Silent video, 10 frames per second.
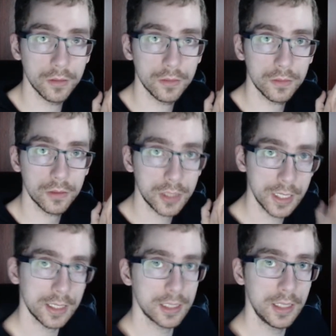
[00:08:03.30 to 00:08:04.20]

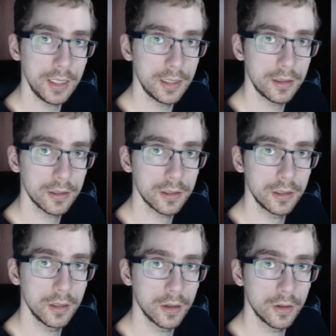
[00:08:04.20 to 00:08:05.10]
60 years
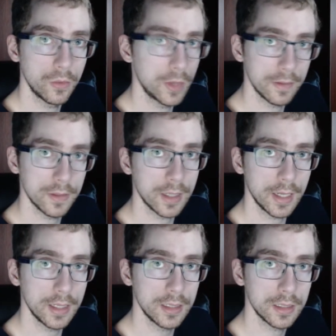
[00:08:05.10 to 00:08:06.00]
ago, whatever the
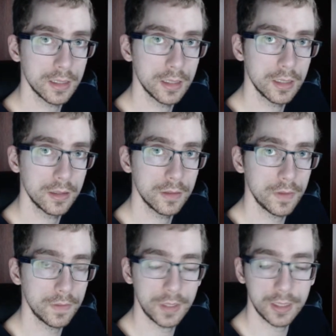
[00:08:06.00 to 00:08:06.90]
case,
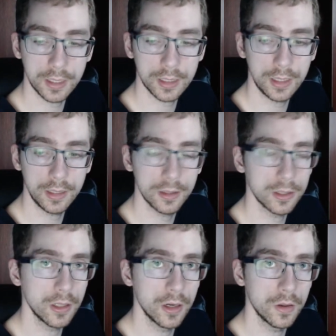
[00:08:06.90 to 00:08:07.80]
50, 60 years
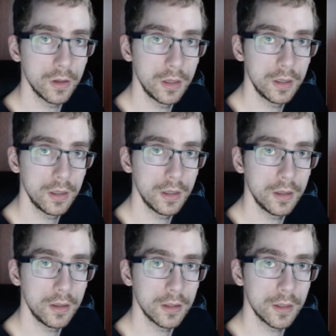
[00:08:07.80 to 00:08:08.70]
ago,
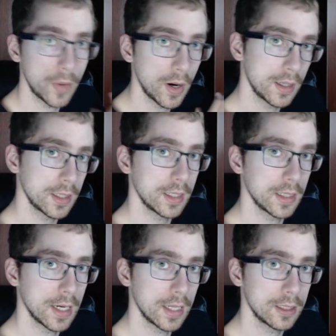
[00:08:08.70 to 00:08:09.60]
the parking
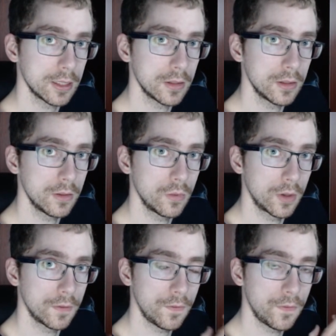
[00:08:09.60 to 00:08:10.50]
lots were
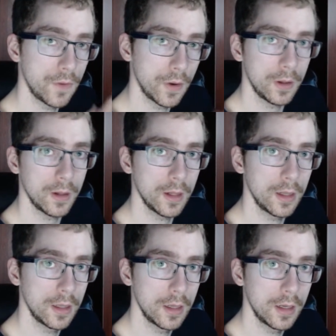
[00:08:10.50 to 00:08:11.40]
full
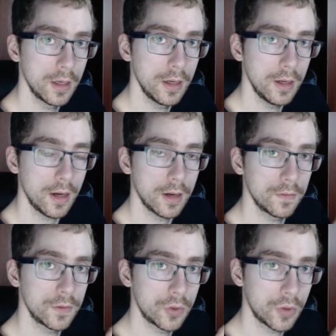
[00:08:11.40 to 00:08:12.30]

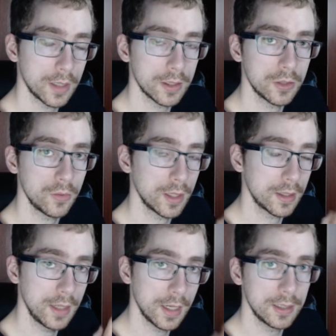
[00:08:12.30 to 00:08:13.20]
of trucks
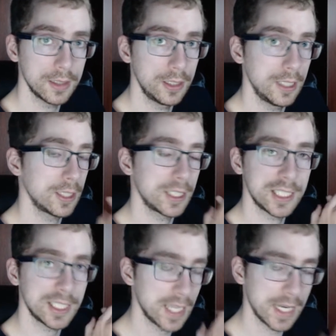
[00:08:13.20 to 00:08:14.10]
with guns
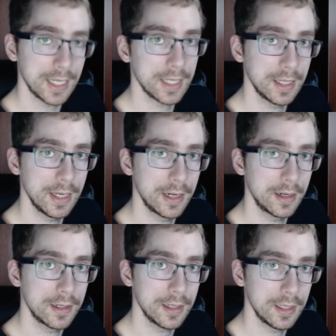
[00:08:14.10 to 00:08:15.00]
just sitting
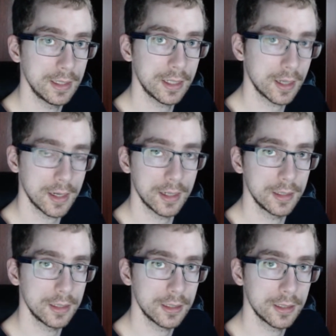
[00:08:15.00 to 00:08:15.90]
there in the
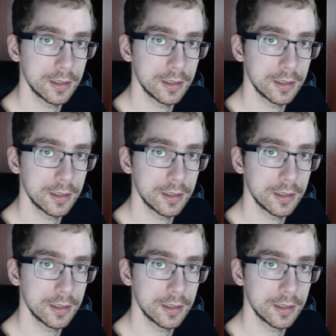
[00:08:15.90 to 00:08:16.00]
cars.